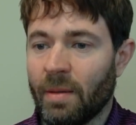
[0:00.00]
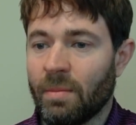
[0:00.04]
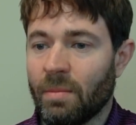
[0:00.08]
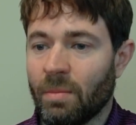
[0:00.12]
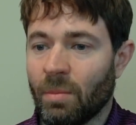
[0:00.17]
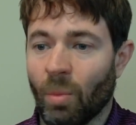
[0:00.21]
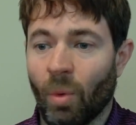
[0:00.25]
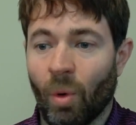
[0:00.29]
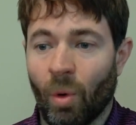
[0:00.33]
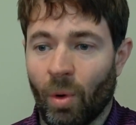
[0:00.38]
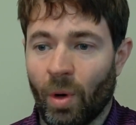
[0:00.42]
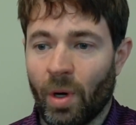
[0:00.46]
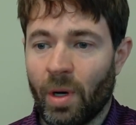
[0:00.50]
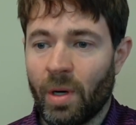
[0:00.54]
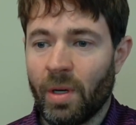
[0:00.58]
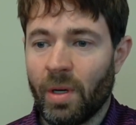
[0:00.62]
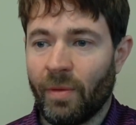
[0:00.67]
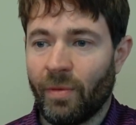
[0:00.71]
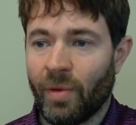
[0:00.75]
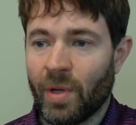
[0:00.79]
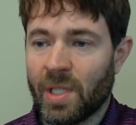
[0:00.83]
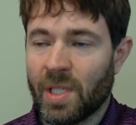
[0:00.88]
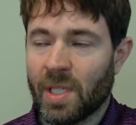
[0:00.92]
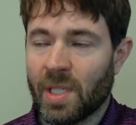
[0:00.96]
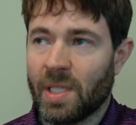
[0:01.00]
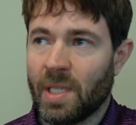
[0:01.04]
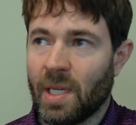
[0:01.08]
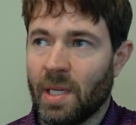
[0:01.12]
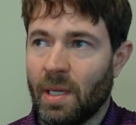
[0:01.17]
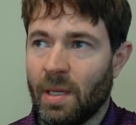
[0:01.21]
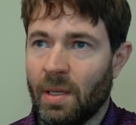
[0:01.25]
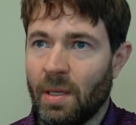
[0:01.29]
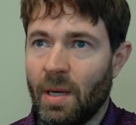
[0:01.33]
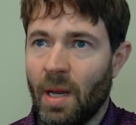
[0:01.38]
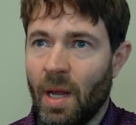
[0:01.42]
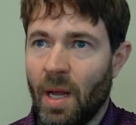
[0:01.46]
more if we
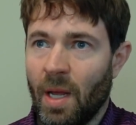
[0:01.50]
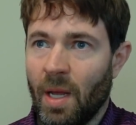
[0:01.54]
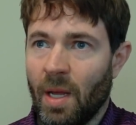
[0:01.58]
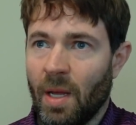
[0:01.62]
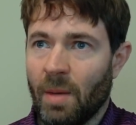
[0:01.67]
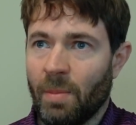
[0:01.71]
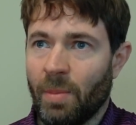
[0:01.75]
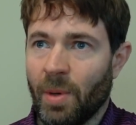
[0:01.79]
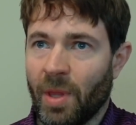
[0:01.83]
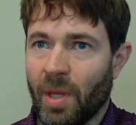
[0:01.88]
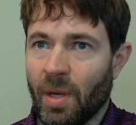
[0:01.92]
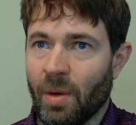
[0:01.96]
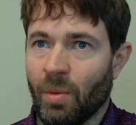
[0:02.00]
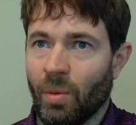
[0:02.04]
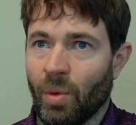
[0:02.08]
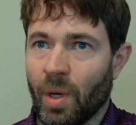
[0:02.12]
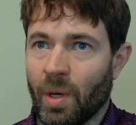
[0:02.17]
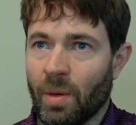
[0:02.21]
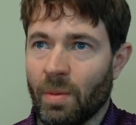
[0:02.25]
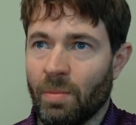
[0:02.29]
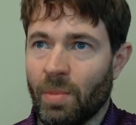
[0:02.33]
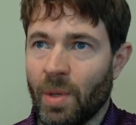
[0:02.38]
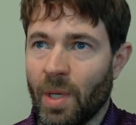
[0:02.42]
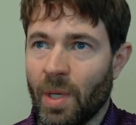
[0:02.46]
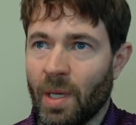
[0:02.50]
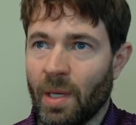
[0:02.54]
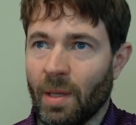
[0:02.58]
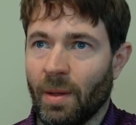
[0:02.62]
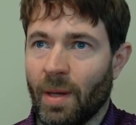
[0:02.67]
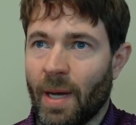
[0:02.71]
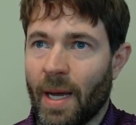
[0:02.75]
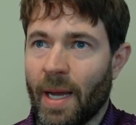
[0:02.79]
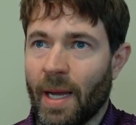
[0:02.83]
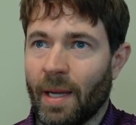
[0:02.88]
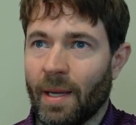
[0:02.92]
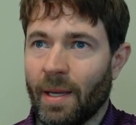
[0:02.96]
succeeded, but that wouldn't be
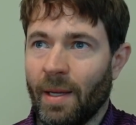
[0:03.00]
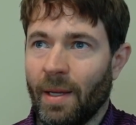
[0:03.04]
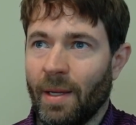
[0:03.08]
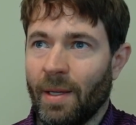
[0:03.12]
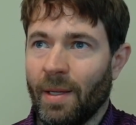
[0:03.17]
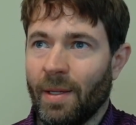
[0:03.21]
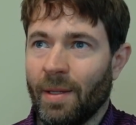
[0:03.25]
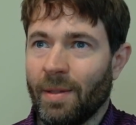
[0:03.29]
like,